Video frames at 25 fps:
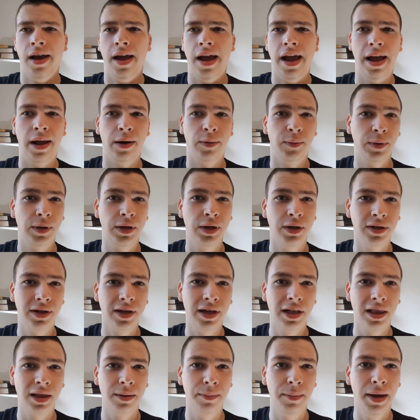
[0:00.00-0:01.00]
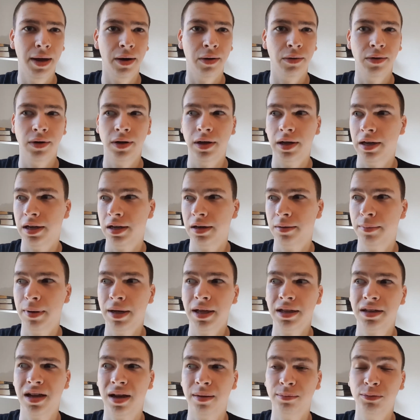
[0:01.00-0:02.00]
And we couldn't get them out. And
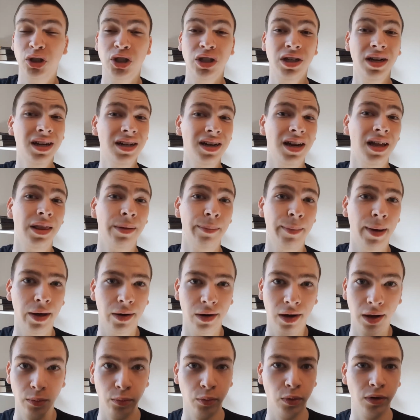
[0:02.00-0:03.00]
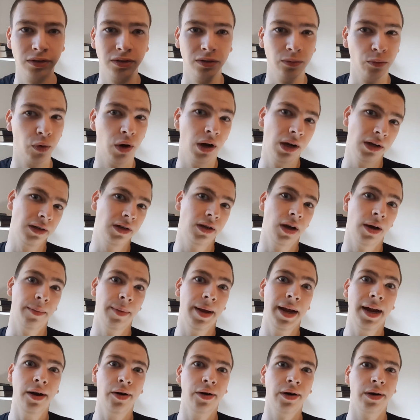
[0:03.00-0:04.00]
by the time she did get them out, I wasn't wanting to cut my
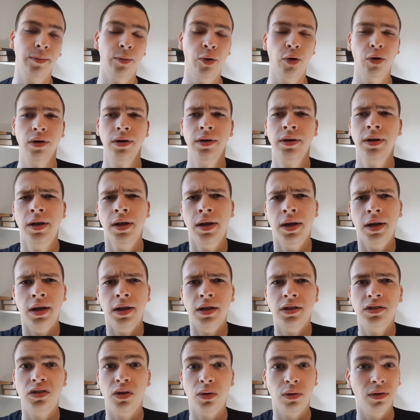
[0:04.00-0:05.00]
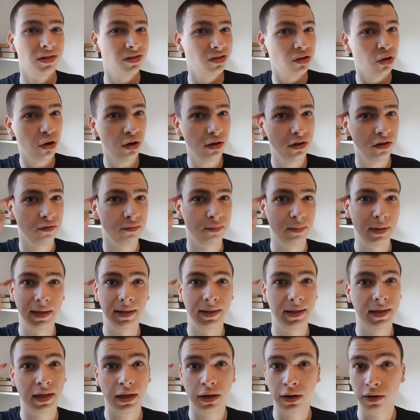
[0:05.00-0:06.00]
hair anymore. So this could have been
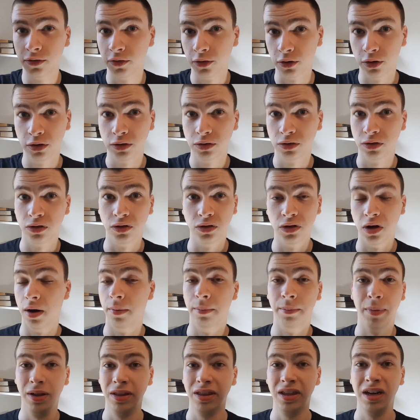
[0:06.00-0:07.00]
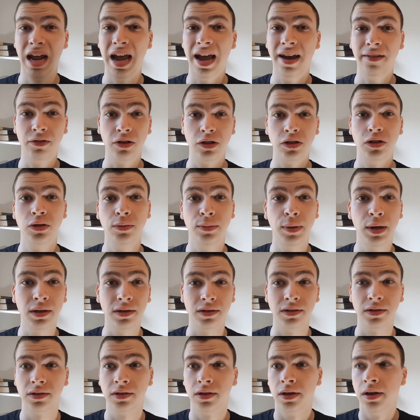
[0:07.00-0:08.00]
here for a month and a half or two
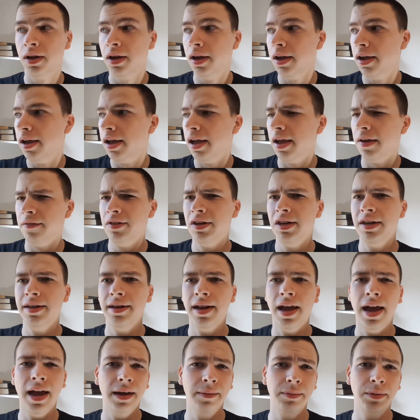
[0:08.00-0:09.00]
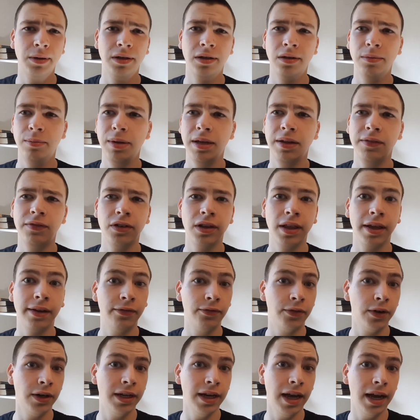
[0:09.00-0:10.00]
months if it didn't happen to be for
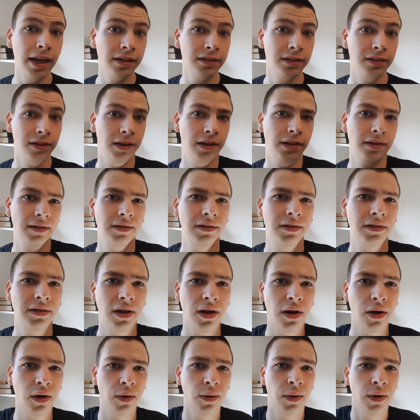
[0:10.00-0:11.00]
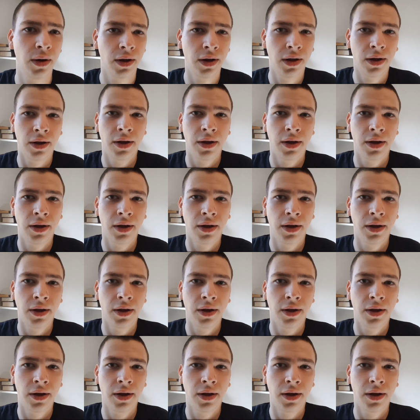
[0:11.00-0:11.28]
that freak accident. So,